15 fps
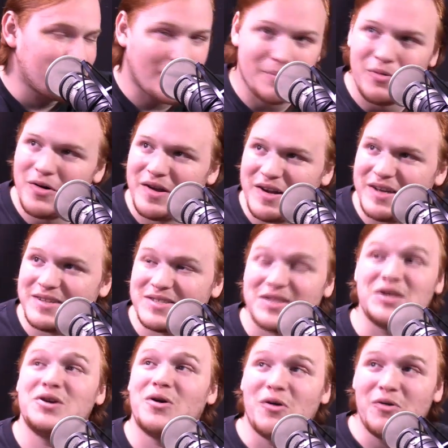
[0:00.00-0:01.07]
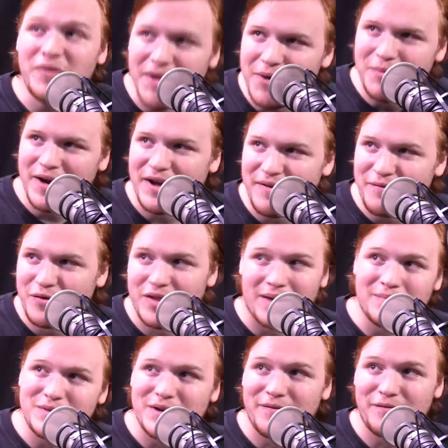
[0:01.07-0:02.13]
My point is the only way for
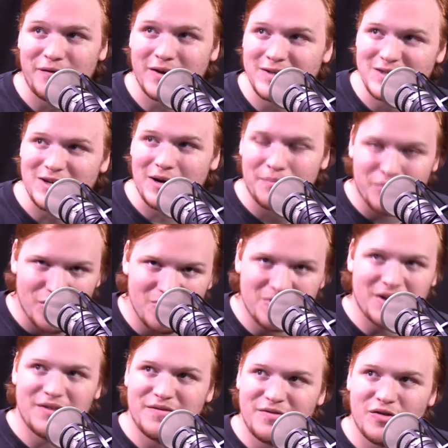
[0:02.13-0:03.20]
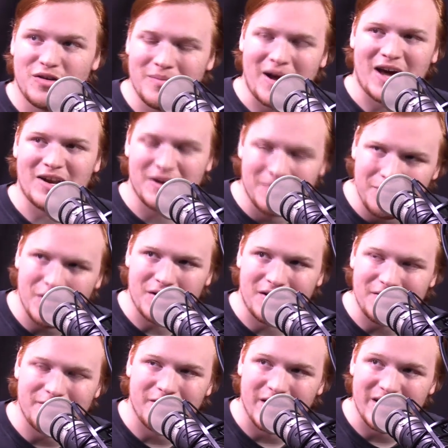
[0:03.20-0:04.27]
them to fix a broken format in
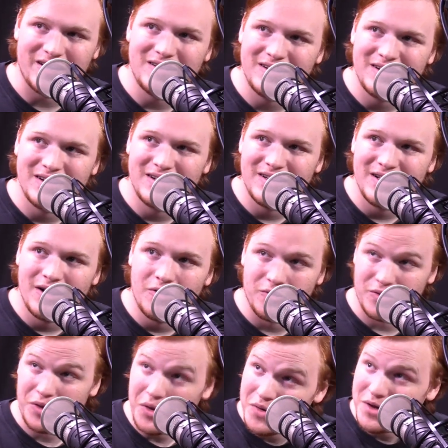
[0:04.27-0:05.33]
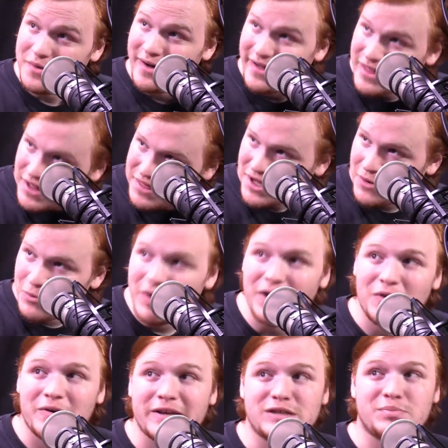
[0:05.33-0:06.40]
Buddy Fight, or the only way that they
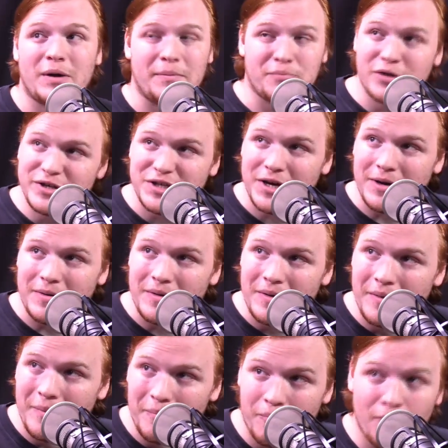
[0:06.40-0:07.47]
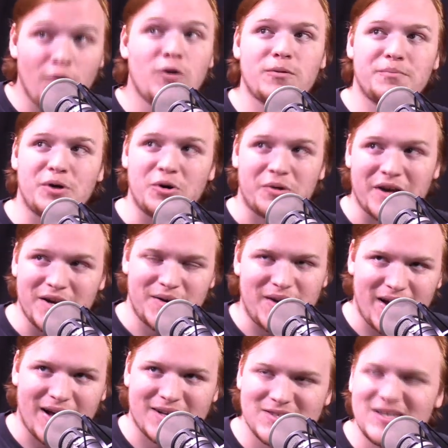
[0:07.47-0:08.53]
will, is by printing more broken
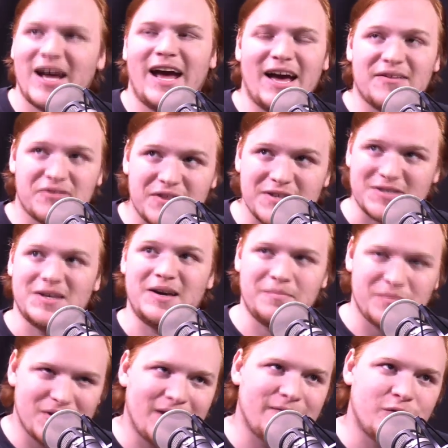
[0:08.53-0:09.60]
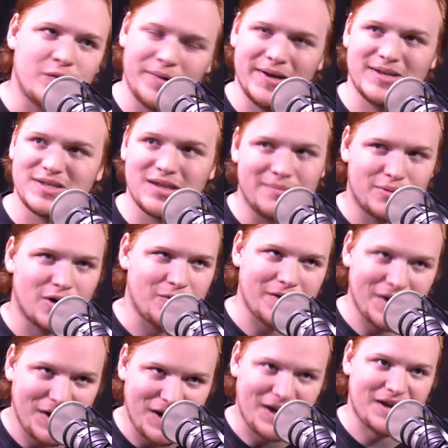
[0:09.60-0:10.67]
decks at the same level as the
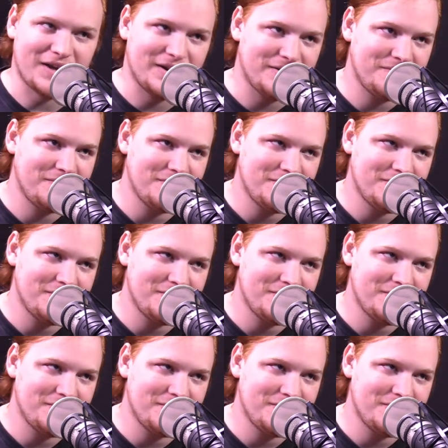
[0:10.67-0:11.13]
broken deck.